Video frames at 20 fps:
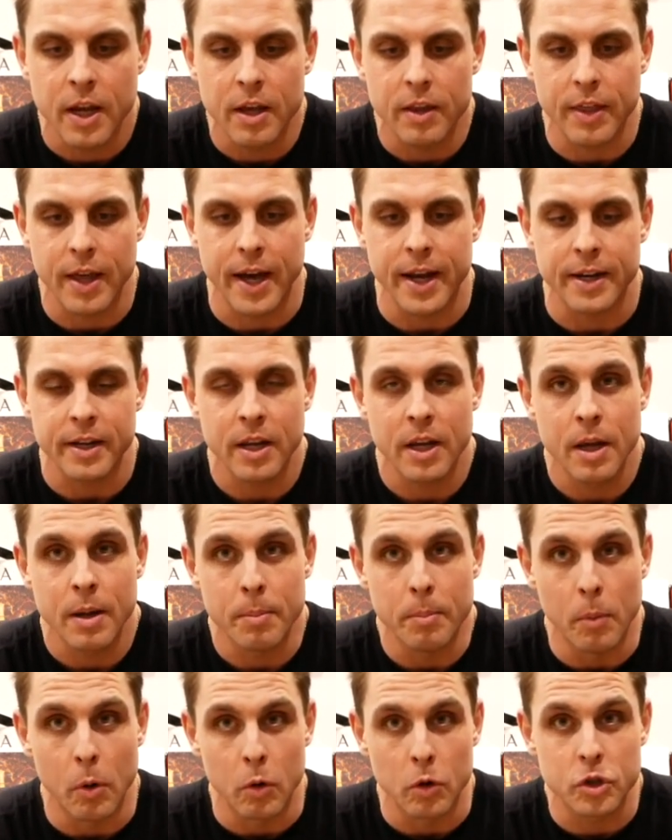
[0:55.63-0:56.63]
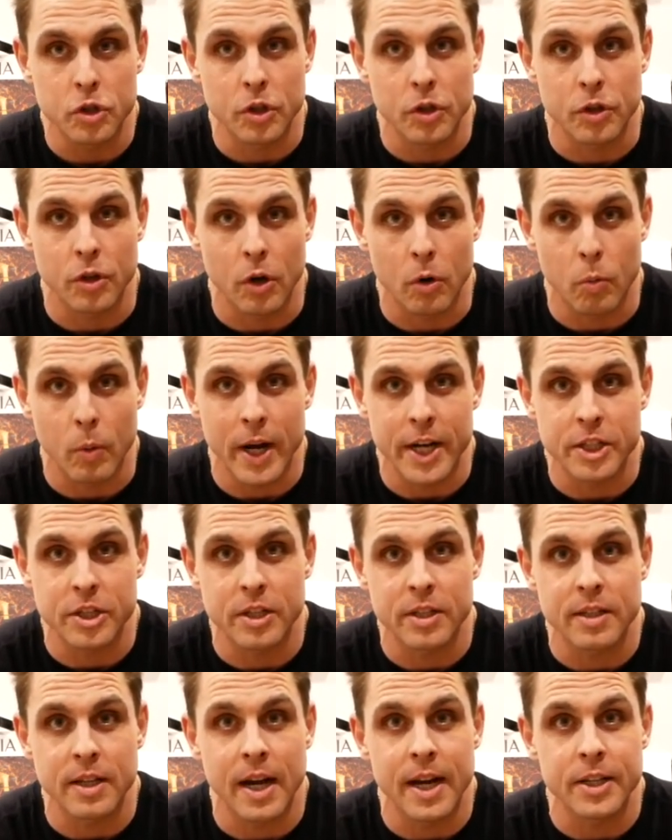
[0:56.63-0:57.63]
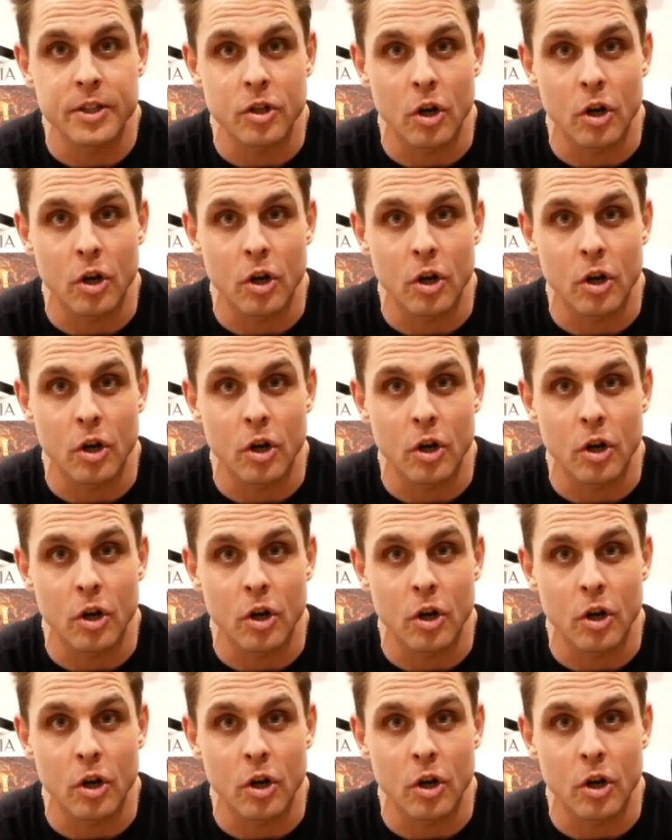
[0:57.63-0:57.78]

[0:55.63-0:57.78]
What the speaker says: that most of their wedge designs